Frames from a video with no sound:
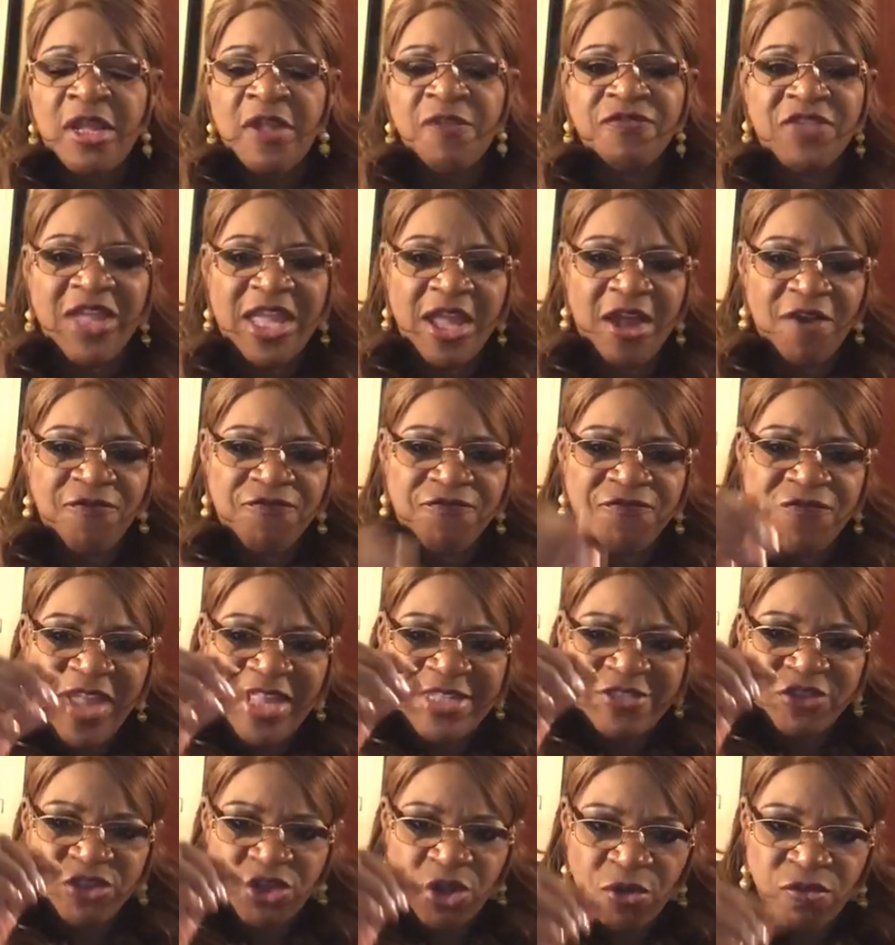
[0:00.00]
They
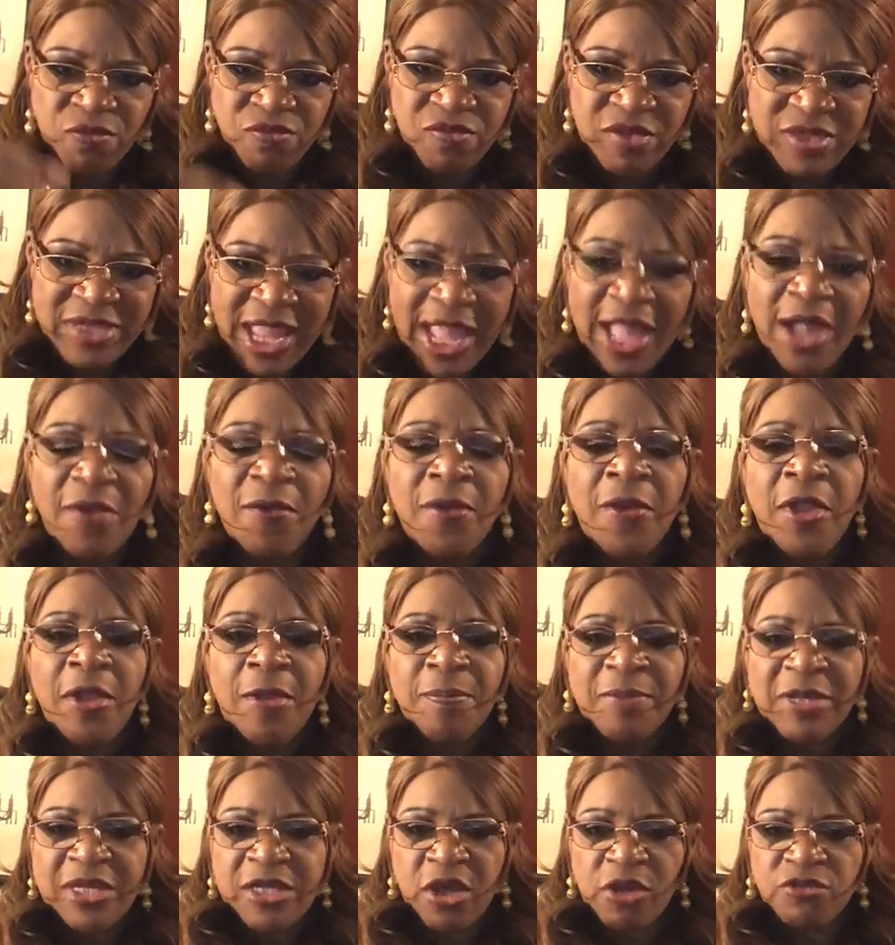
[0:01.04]
affect your now
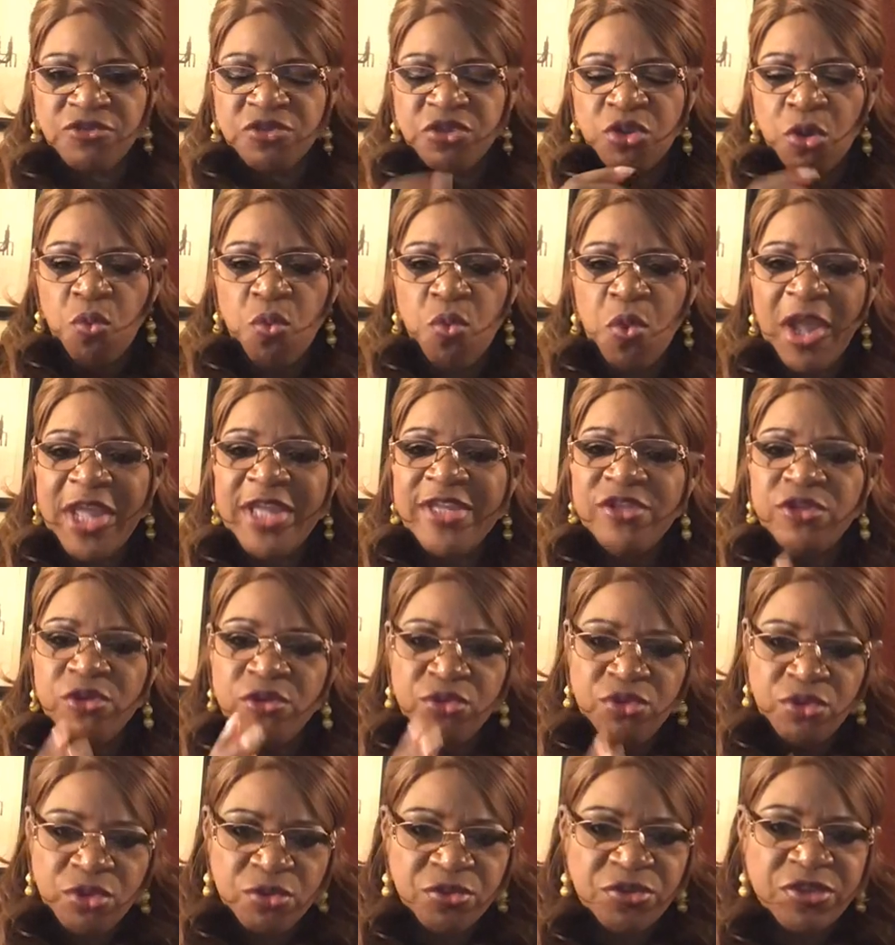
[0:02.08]
because the way you
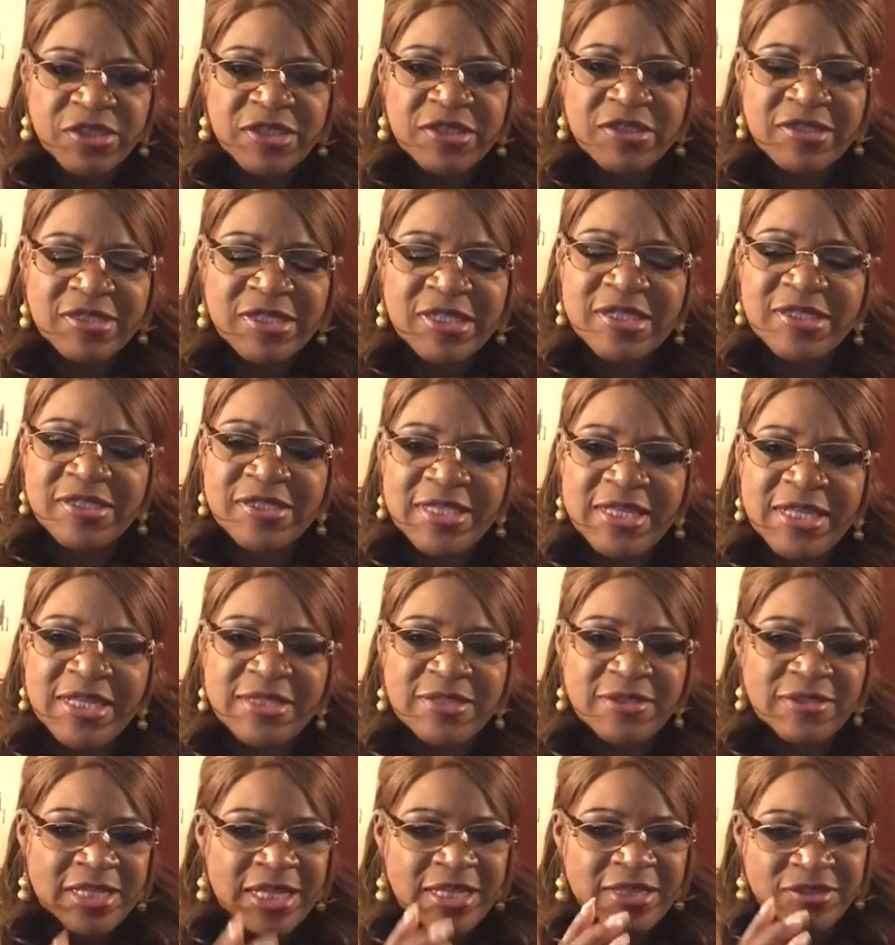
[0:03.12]
used to see
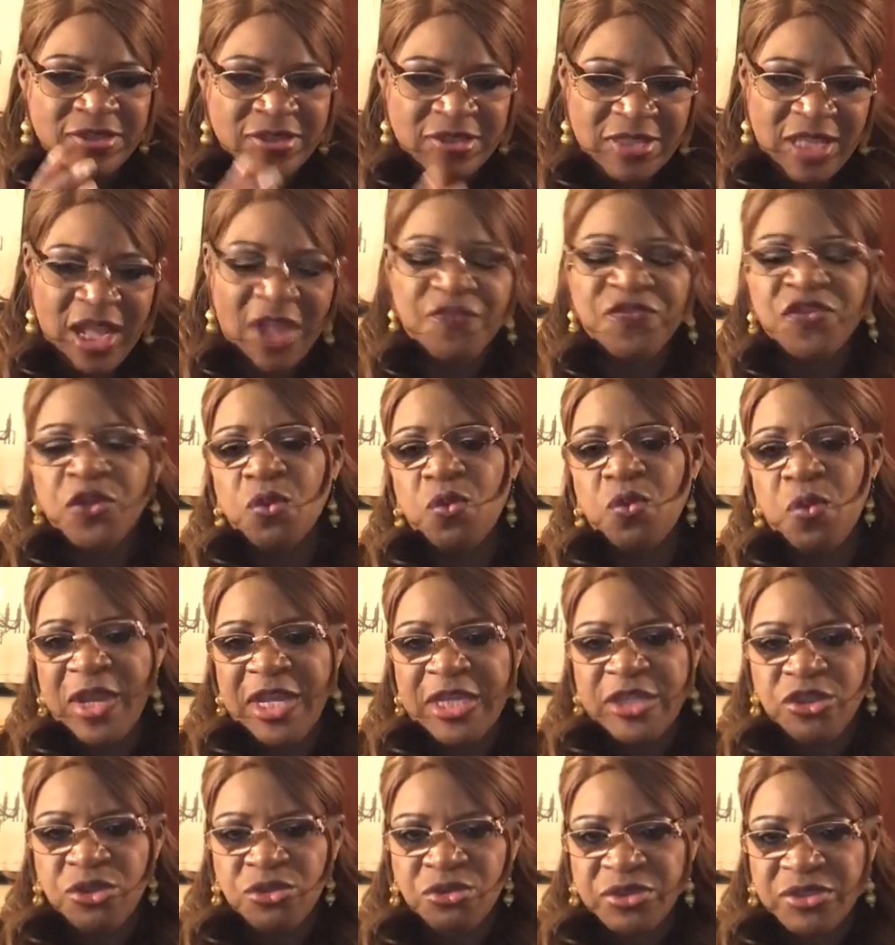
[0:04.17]
things is not the way
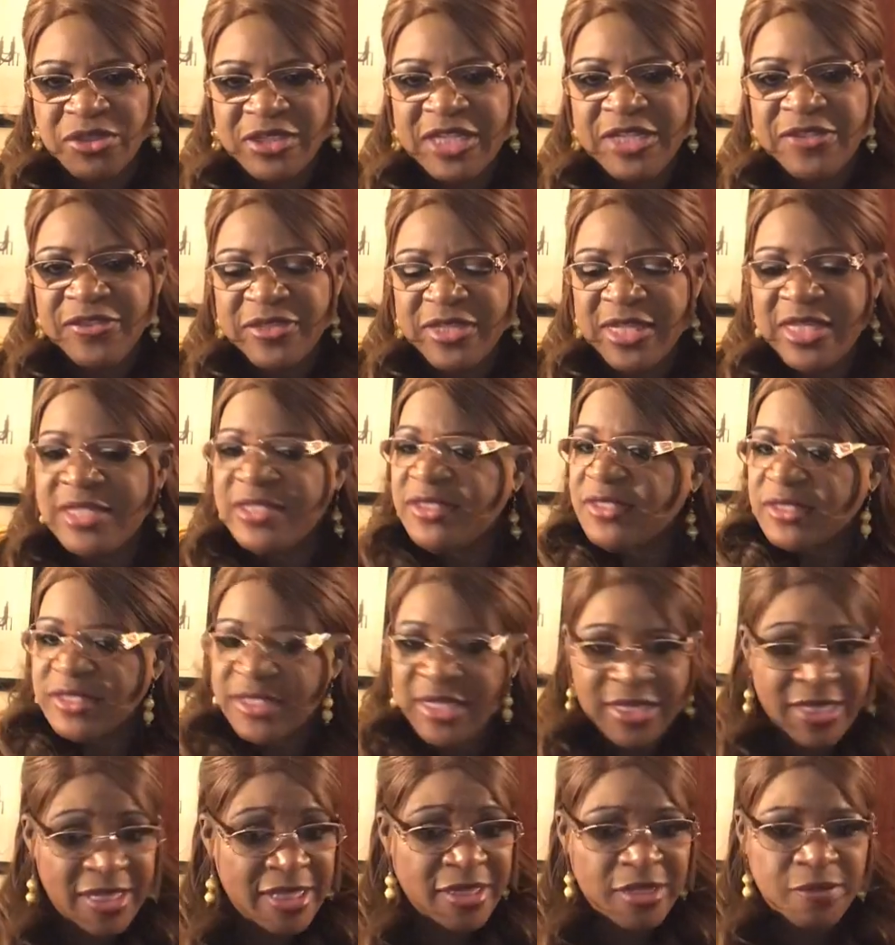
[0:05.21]
you see things
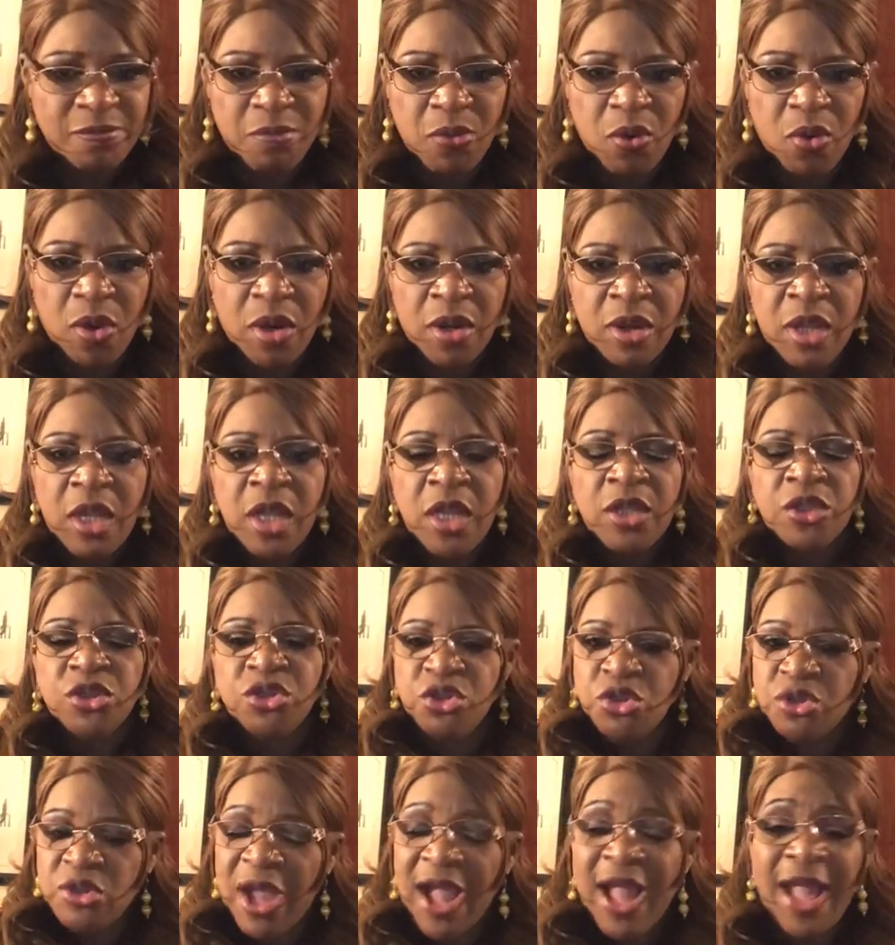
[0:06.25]
anymore.
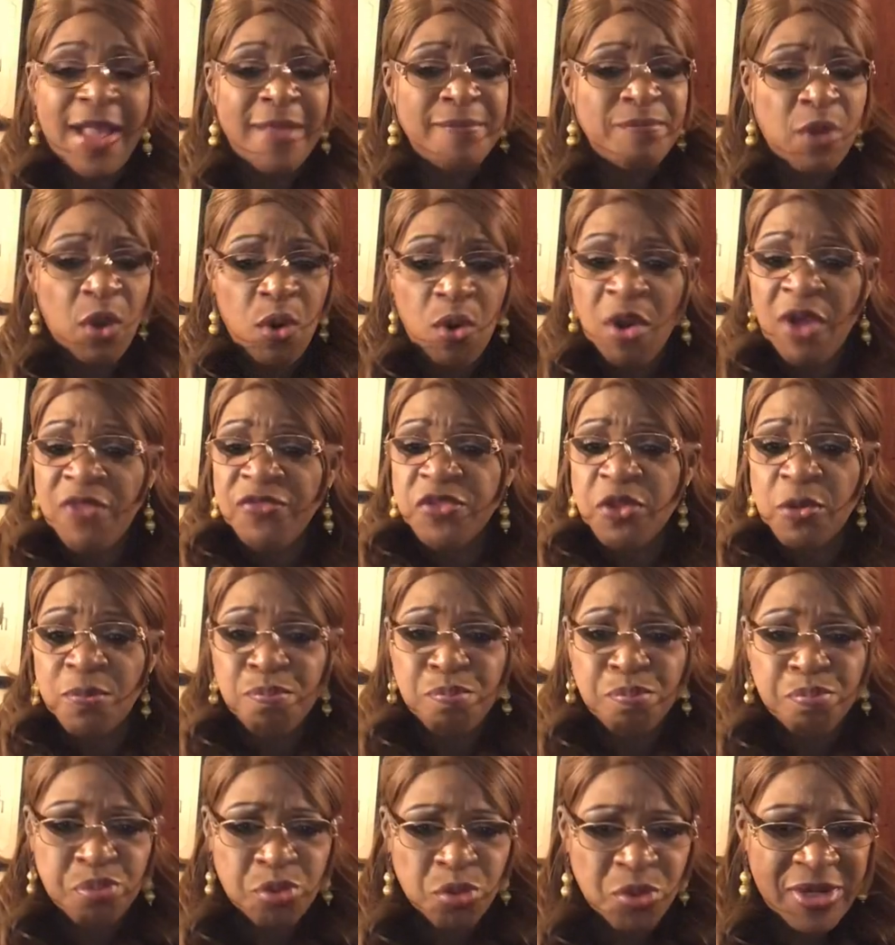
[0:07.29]
You, I'm on the
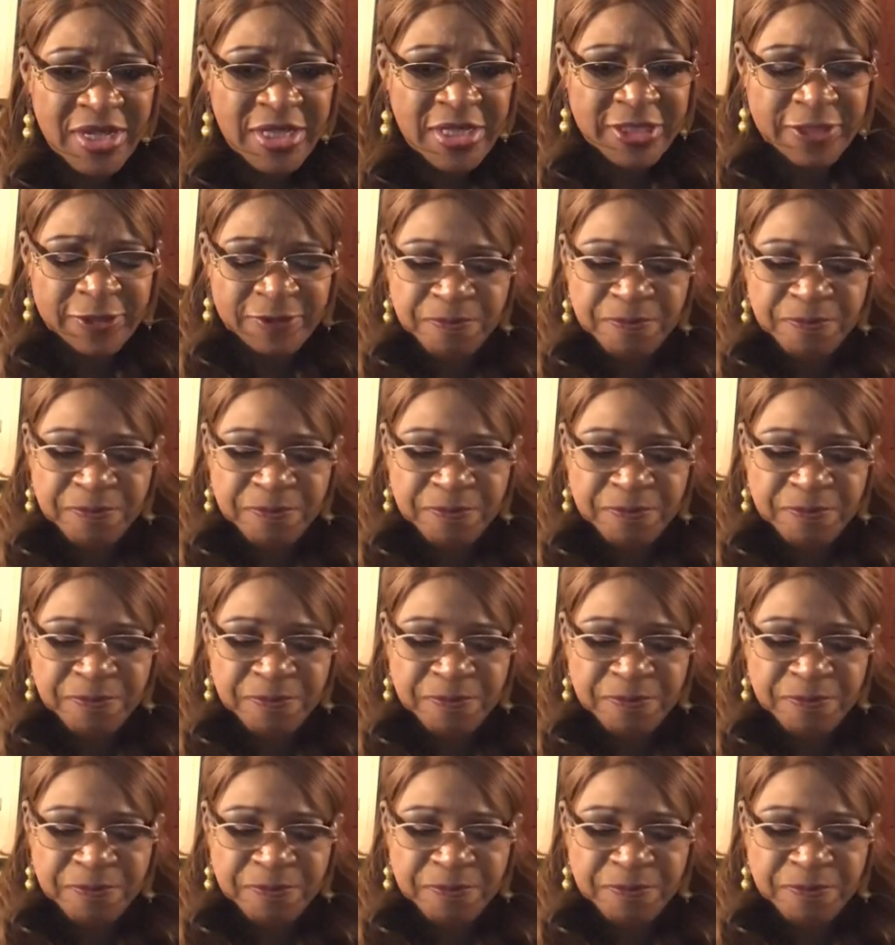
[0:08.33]
brink